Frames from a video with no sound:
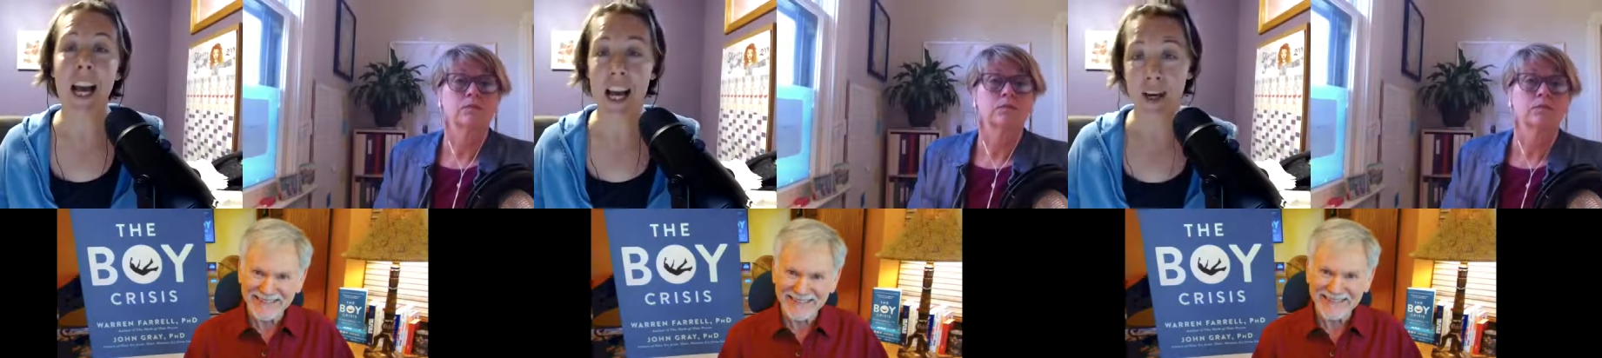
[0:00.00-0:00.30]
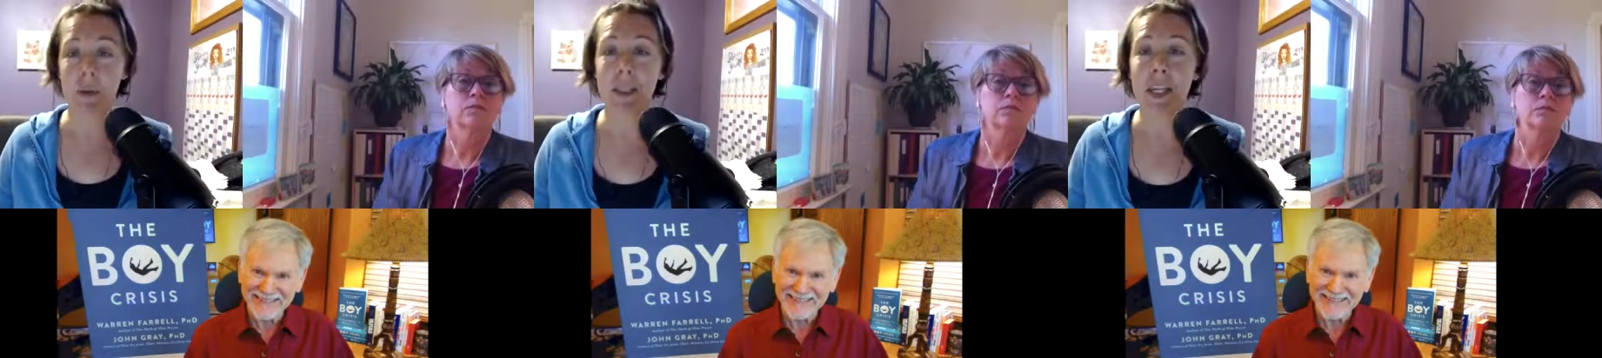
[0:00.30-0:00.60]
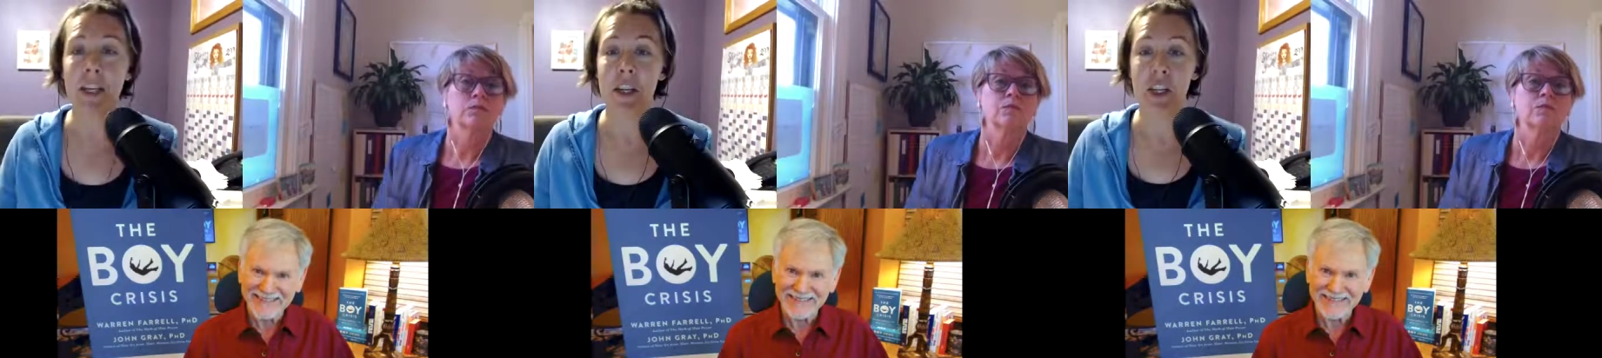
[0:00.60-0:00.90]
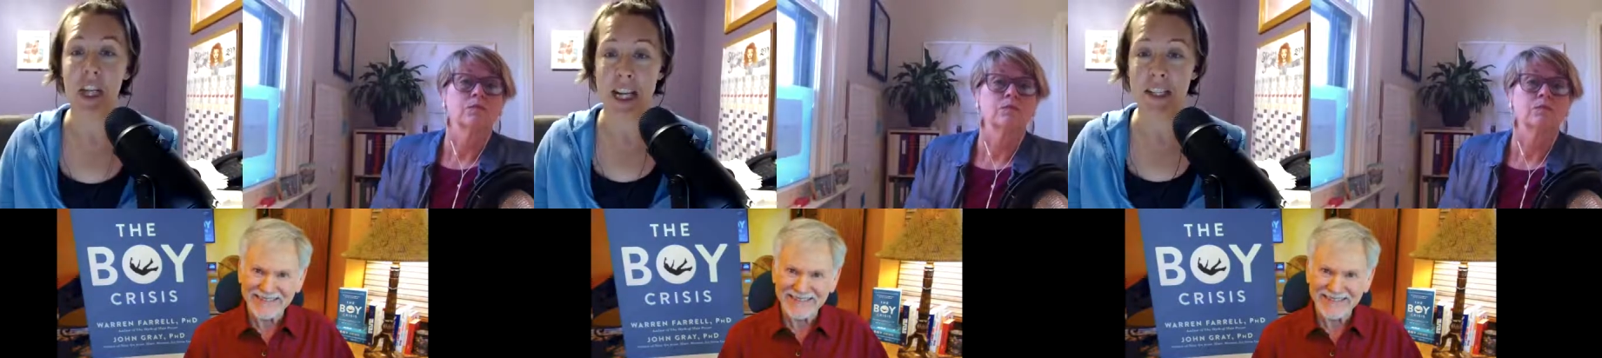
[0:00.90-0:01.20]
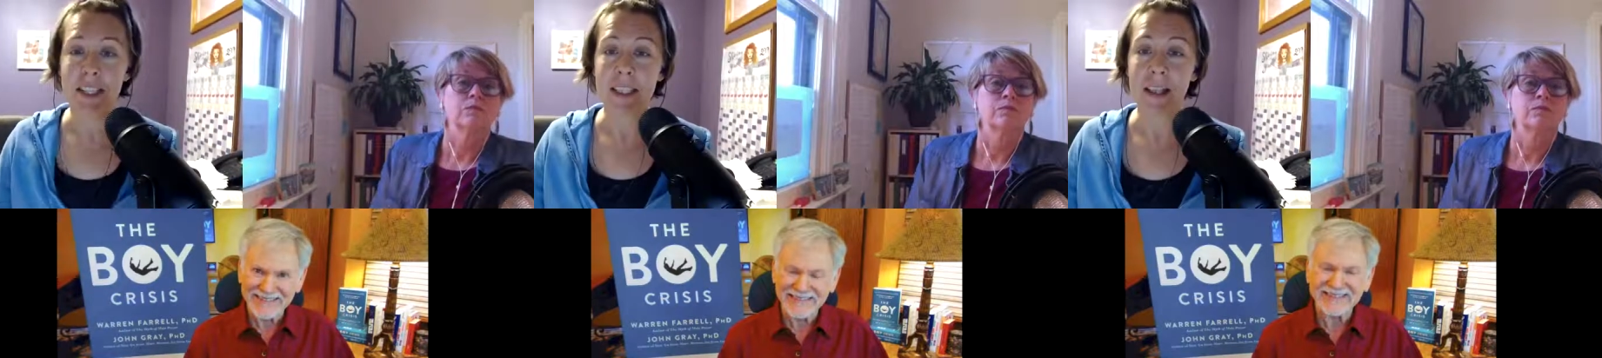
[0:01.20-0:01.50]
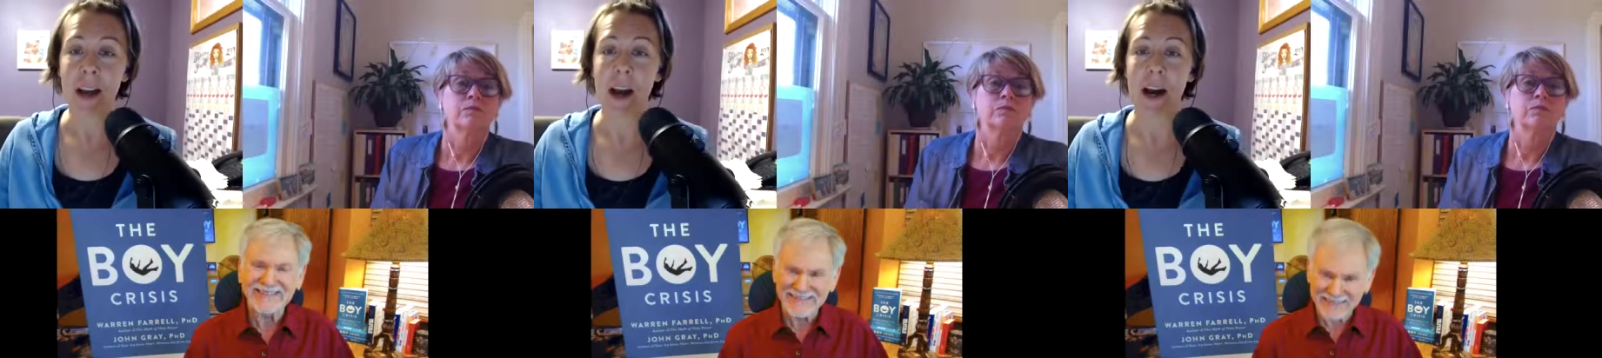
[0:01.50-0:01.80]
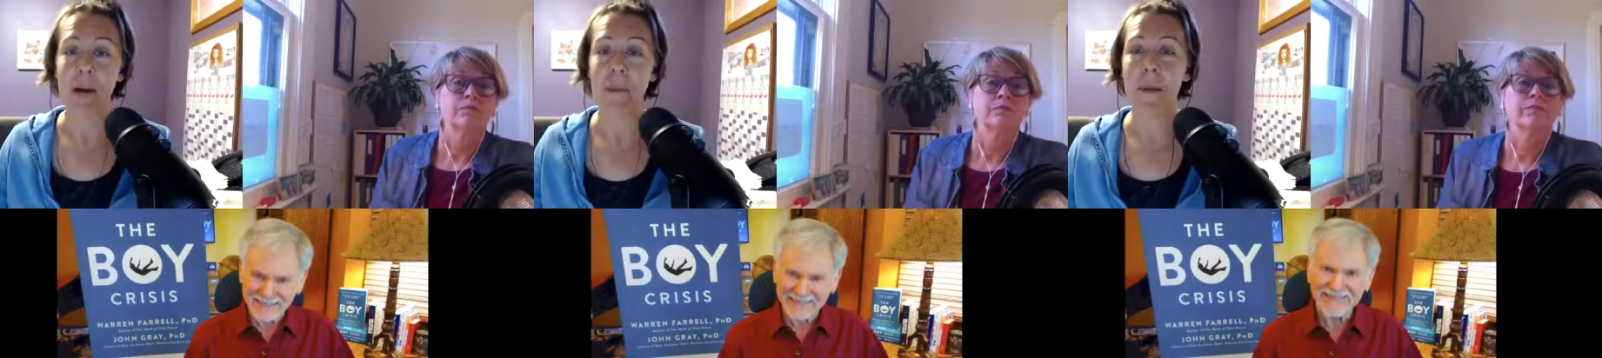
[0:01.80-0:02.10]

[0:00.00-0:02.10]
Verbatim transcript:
Speaker 1: I don't stand a chance. Mm-hmm.